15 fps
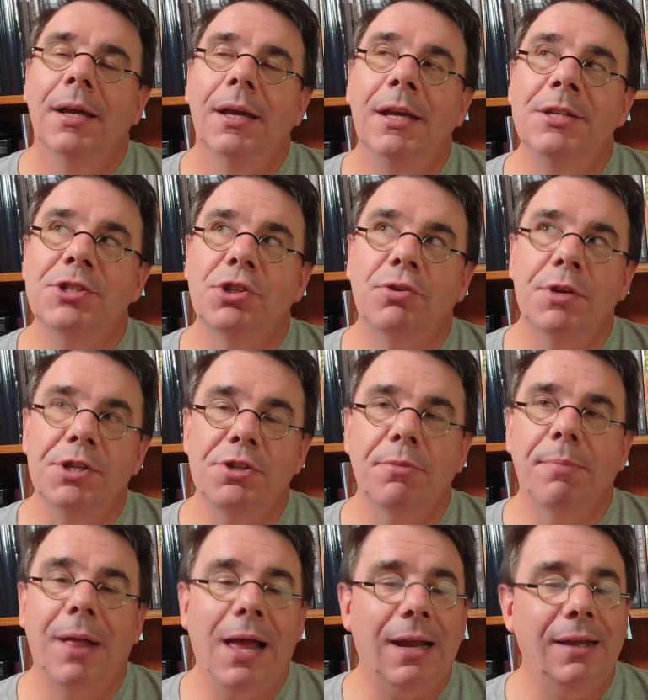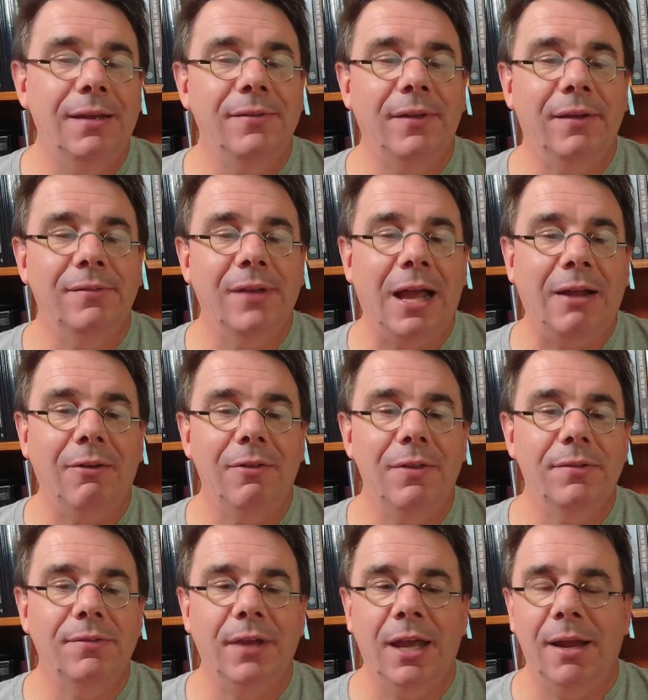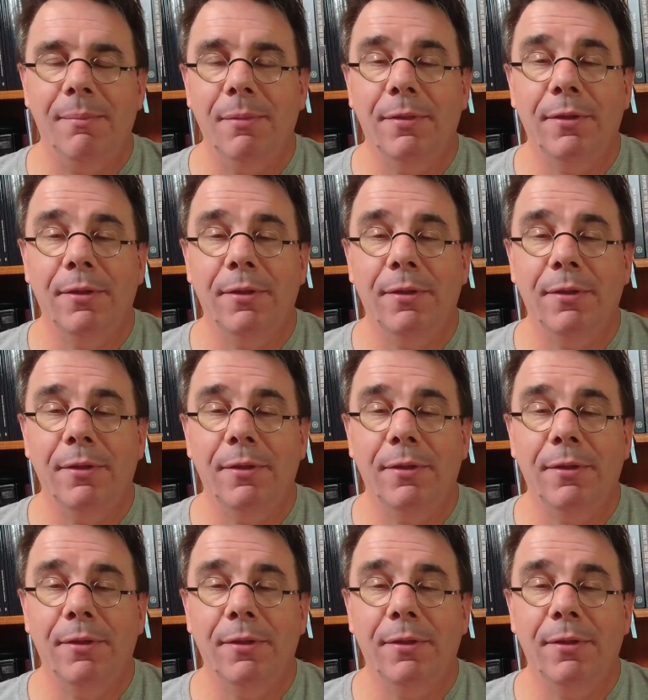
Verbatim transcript: each creature block is exactly the same.